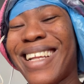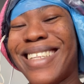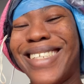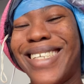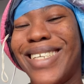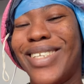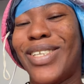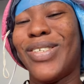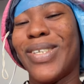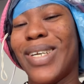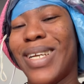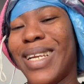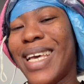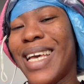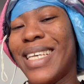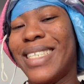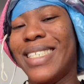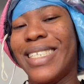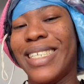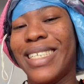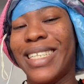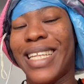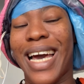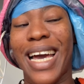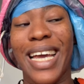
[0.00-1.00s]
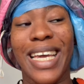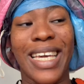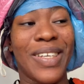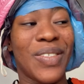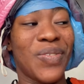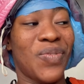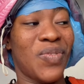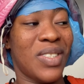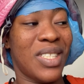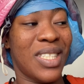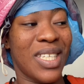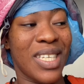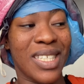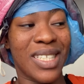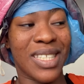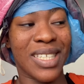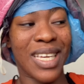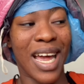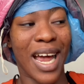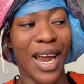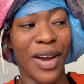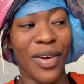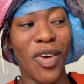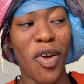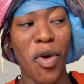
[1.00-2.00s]
teach you a lesson that if this
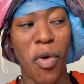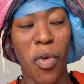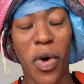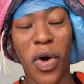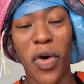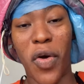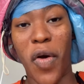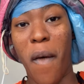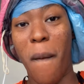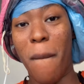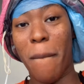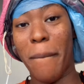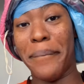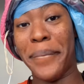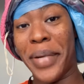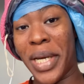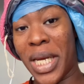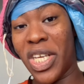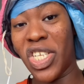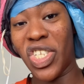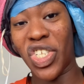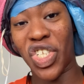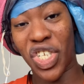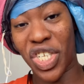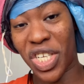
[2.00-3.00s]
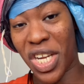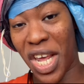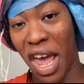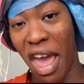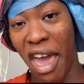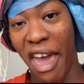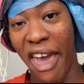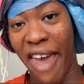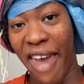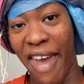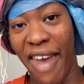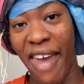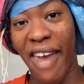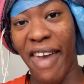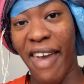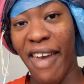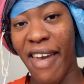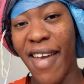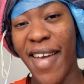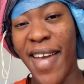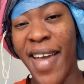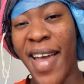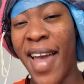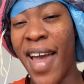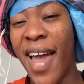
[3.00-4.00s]
cannot work on bleached
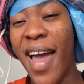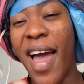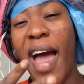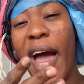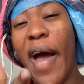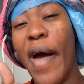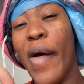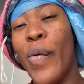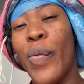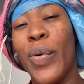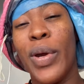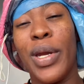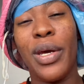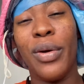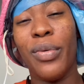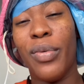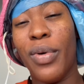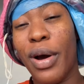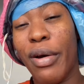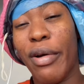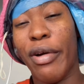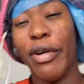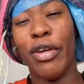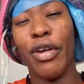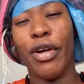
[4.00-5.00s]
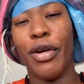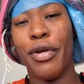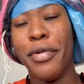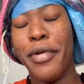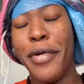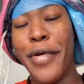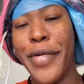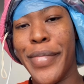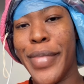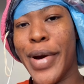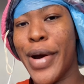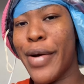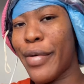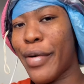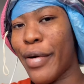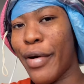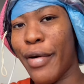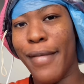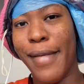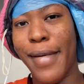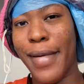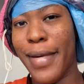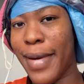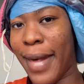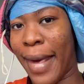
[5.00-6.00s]
hair, how would it work on your normal
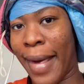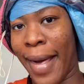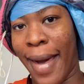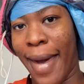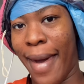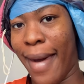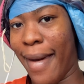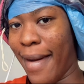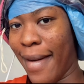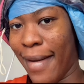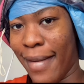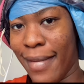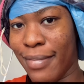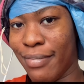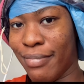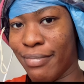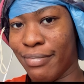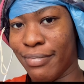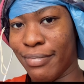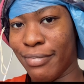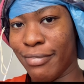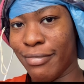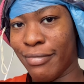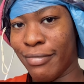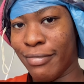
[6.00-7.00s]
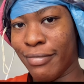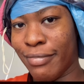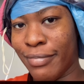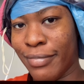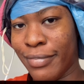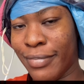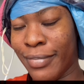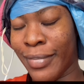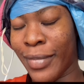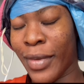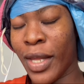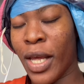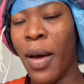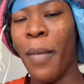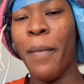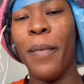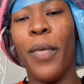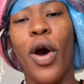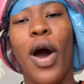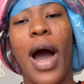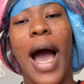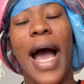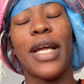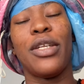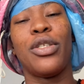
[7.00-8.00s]
colored hair?
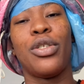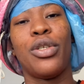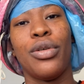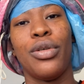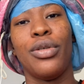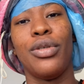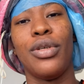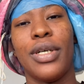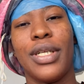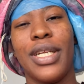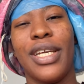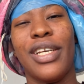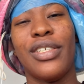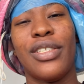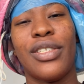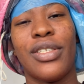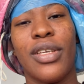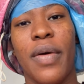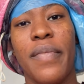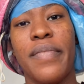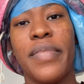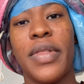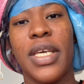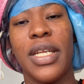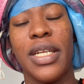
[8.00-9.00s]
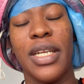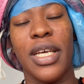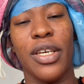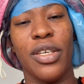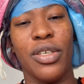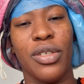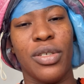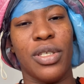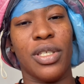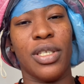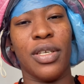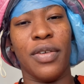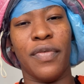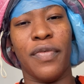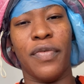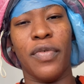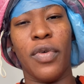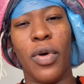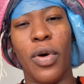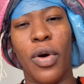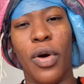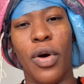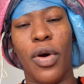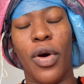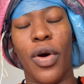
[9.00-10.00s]
But I do know that it's something they use it
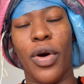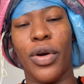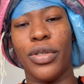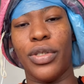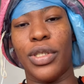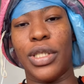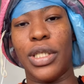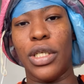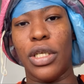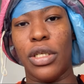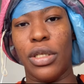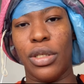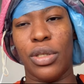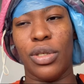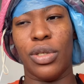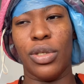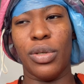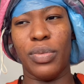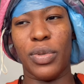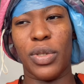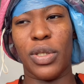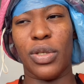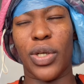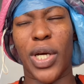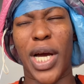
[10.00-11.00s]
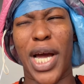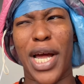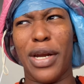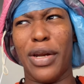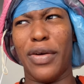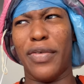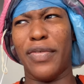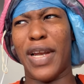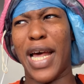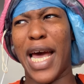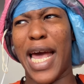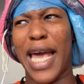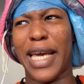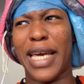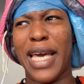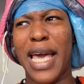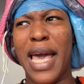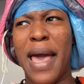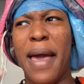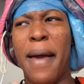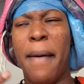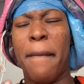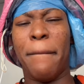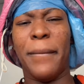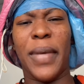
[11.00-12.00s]
for on YouTube to kind of like
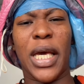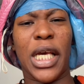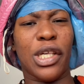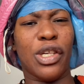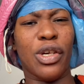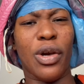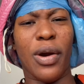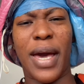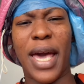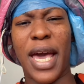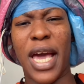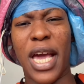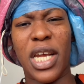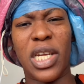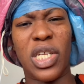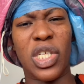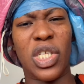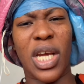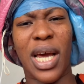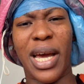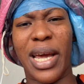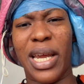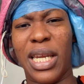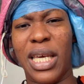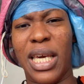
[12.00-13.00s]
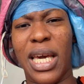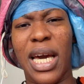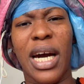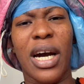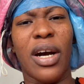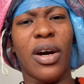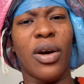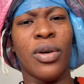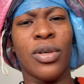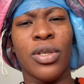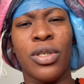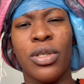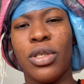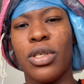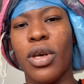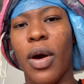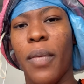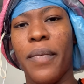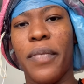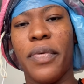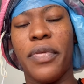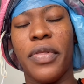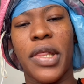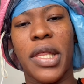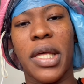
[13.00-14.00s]
make your hair shinier or
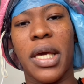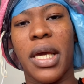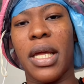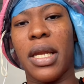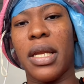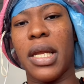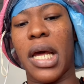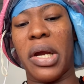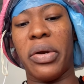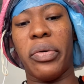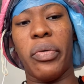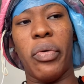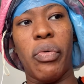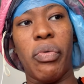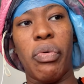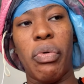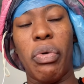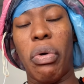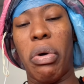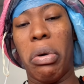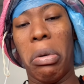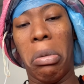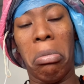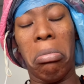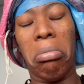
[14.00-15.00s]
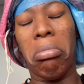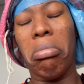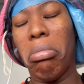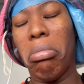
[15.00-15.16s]
something, I don't know.